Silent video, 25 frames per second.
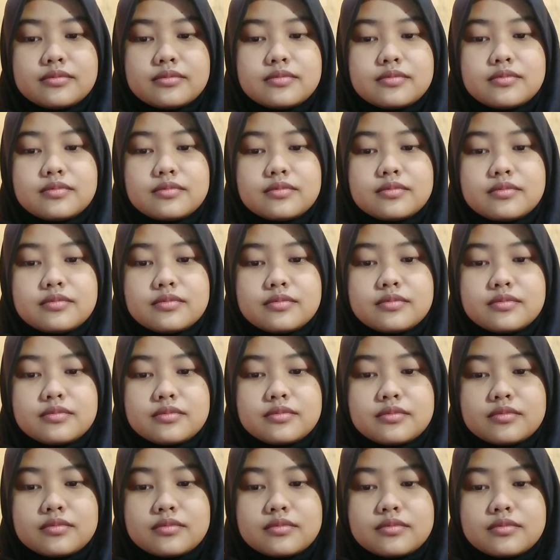That's
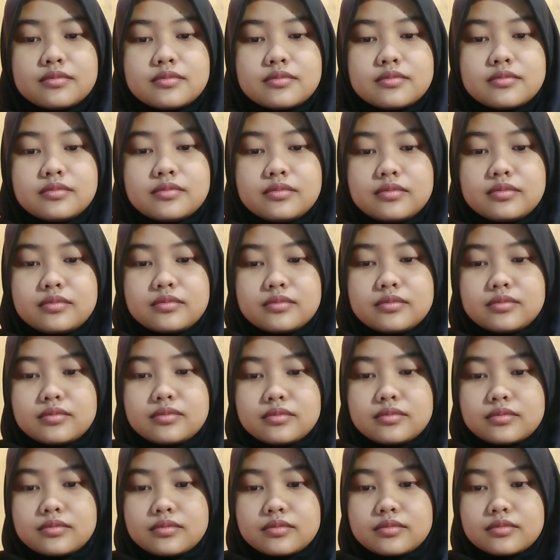why we hadn't seen each
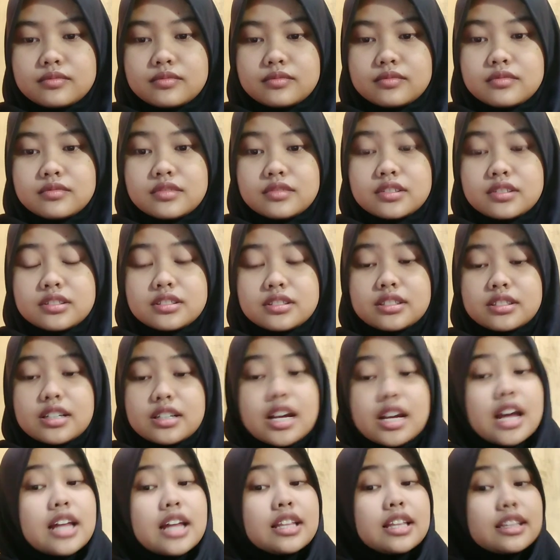other for so long.
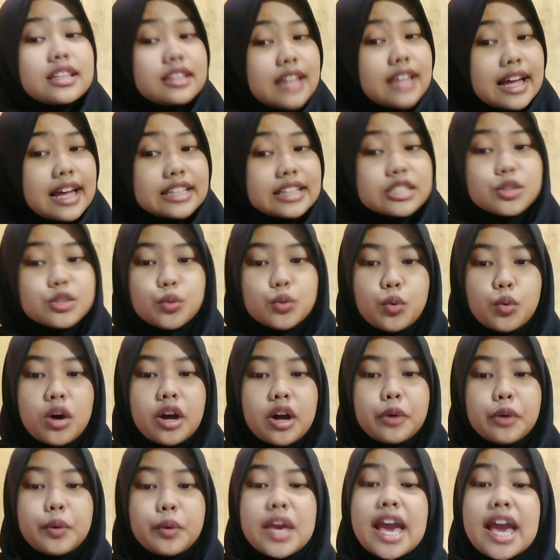That's
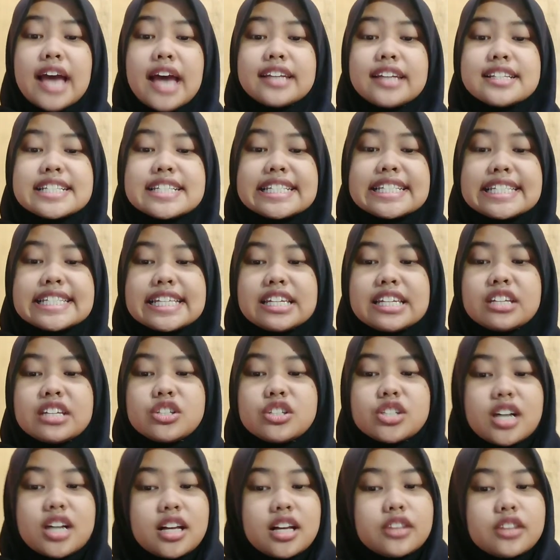why we hadn't seen
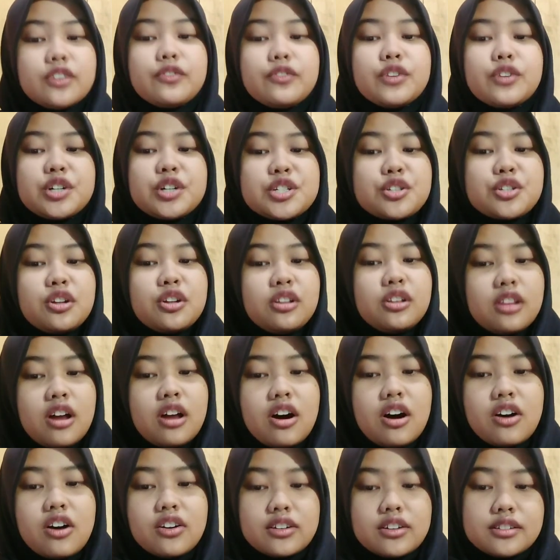each other for so
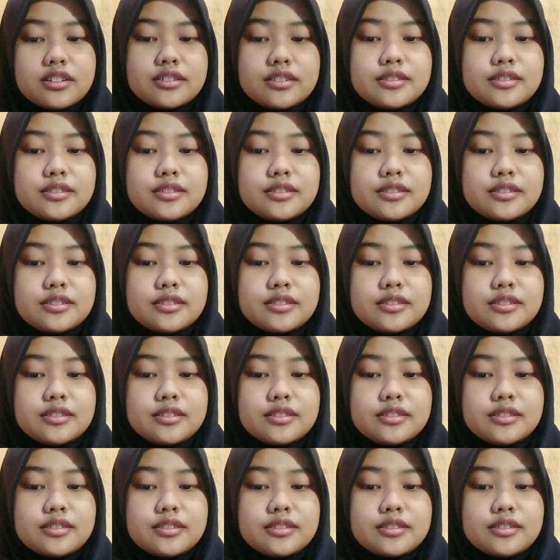long.